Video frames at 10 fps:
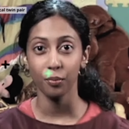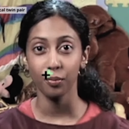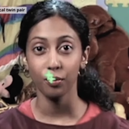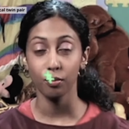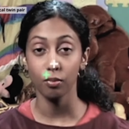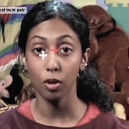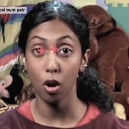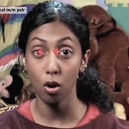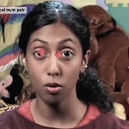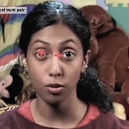the face,
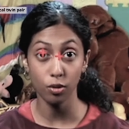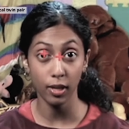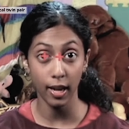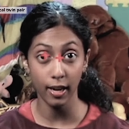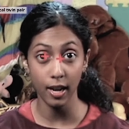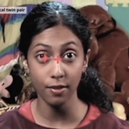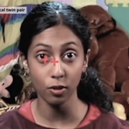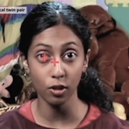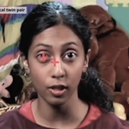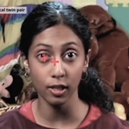the position on the
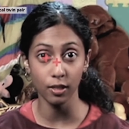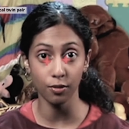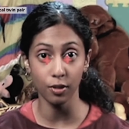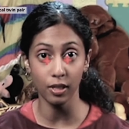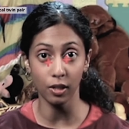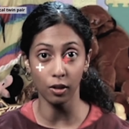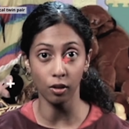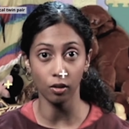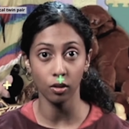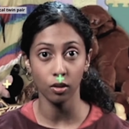face,
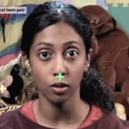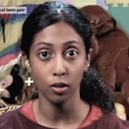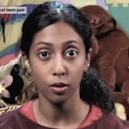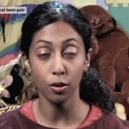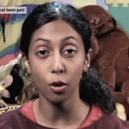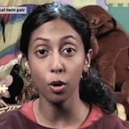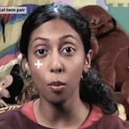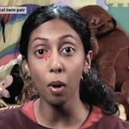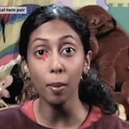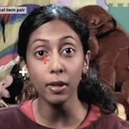the objects in the
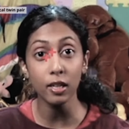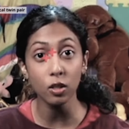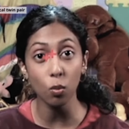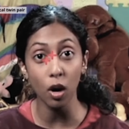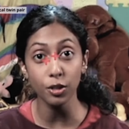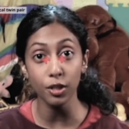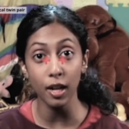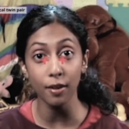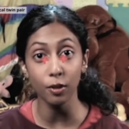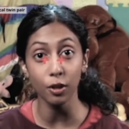room back to the
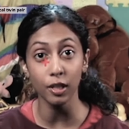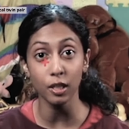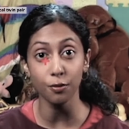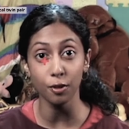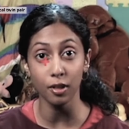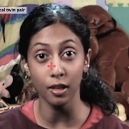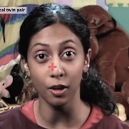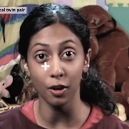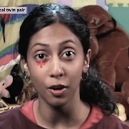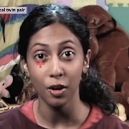face, the
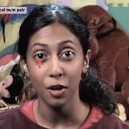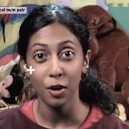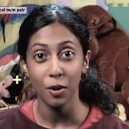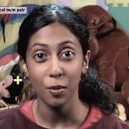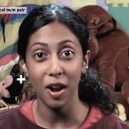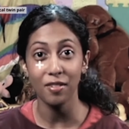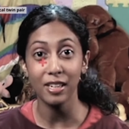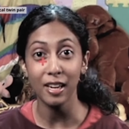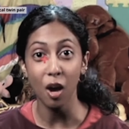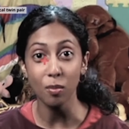actual tracing
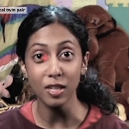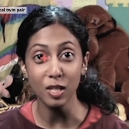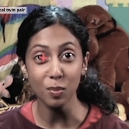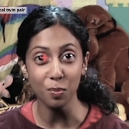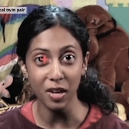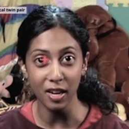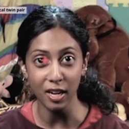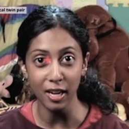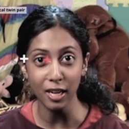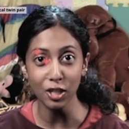for these
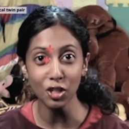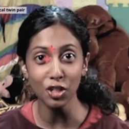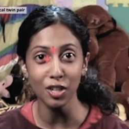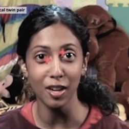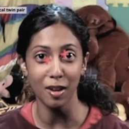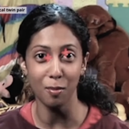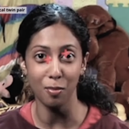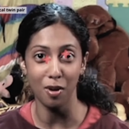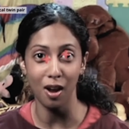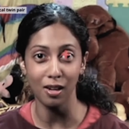twins when
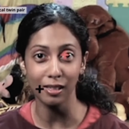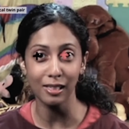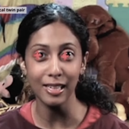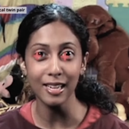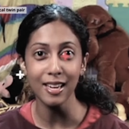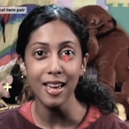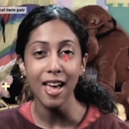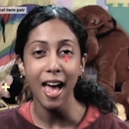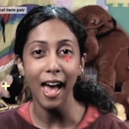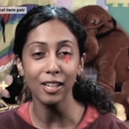they were identical
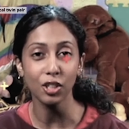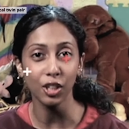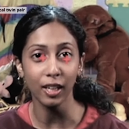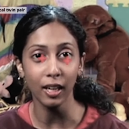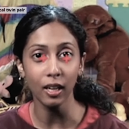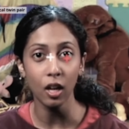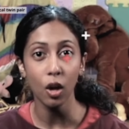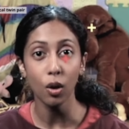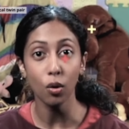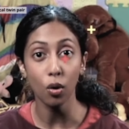twins, sharing
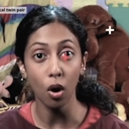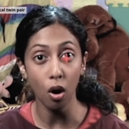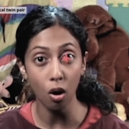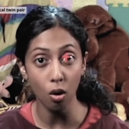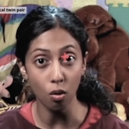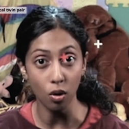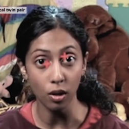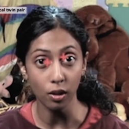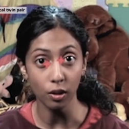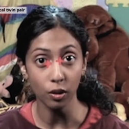100% of their genetic
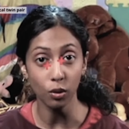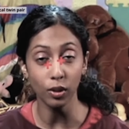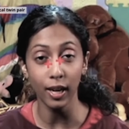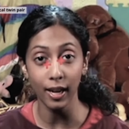variation,